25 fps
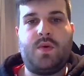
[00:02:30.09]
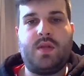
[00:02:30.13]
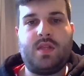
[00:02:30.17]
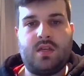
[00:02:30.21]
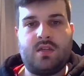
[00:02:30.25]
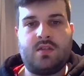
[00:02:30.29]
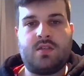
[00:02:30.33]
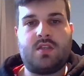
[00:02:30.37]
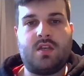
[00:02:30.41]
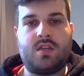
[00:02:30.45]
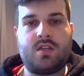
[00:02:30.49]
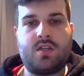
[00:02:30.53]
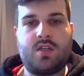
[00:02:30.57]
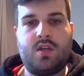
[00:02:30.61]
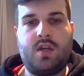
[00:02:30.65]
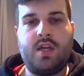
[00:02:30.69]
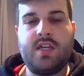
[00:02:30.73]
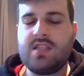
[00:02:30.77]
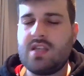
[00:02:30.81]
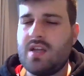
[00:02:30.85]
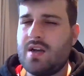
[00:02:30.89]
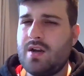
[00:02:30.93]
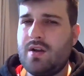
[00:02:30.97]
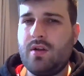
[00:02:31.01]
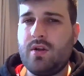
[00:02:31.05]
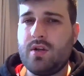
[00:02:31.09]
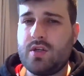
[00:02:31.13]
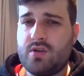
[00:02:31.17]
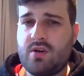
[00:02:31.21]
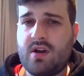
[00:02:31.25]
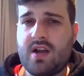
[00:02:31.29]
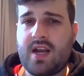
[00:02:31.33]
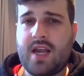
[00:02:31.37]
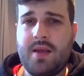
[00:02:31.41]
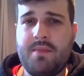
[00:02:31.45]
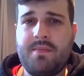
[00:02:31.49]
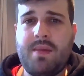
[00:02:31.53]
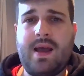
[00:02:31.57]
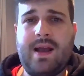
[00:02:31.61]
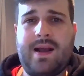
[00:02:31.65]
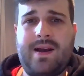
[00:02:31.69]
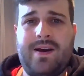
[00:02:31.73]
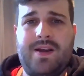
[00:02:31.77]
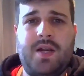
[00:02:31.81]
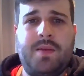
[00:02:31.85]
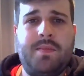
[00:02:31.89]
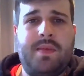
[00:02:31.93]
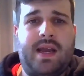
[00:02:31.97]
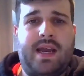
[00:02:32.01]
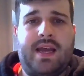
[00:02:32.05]
He's done a lot of tracking back
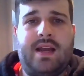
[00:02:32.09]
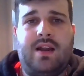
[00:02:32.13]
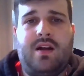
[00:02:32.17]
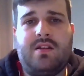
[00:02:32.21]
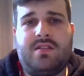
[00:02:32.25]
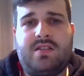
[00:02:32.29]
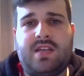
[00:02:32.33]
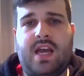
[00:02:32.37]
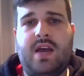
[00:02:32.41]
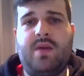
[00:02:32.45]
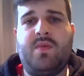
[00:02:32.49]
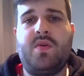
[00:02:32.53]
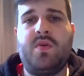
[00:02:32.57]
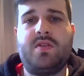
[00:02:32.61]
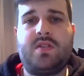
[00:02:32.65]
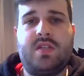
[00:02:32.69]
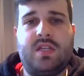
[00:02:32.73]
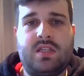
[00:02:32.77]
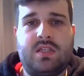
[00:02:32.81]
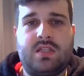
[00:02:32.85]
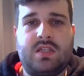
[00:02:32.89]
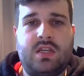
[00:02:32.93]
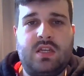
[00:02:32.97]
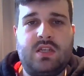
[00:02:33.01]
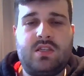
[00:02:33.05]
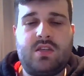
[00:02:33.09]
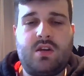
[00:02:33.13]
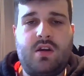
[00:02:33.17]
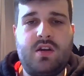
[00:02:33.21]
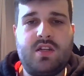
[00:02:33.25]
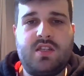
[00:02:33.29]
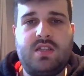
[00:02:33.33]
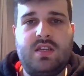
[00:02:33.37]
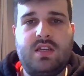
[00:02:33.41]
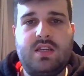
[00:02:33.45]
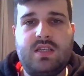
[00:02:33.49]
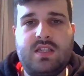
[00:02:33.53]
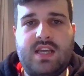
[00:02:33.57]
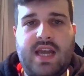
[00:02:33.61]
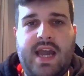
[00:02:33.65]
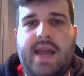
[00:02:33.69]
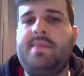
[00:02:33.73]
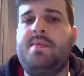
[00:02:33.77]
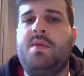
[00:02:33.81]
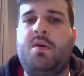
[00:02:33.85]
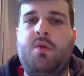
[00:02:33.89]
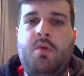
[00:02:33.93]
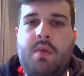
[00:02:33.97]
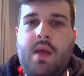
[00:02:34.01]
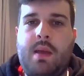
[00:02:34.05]
under Mikel Arteta, which is a side to his
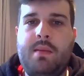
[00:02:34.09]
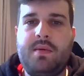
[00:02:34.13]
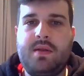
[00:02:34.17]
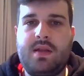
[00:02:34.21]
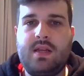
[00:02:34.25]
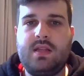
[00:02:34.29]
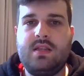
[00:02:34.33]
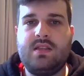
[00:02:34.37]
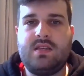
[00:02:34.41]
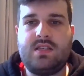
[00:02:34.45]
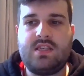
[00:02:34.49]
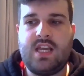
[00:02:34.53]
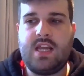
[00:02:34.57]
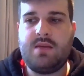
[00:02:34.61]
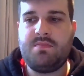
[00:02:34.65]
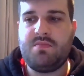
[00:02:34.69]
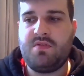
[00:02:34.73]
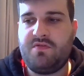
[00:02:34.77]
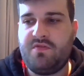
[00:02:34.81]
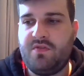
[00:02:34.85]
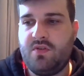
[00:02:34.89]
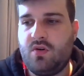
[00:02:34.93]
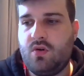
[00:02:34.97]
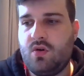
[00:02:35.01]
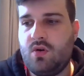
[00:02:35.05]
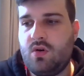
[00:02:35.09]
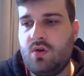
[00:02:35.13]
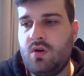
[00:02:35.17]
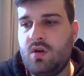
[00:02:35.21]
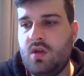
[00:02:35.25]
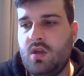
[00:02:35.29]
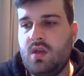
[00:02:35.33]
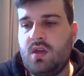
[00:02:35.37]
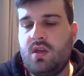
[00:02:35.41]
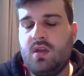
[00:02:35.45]
game that we maybe didn't see before.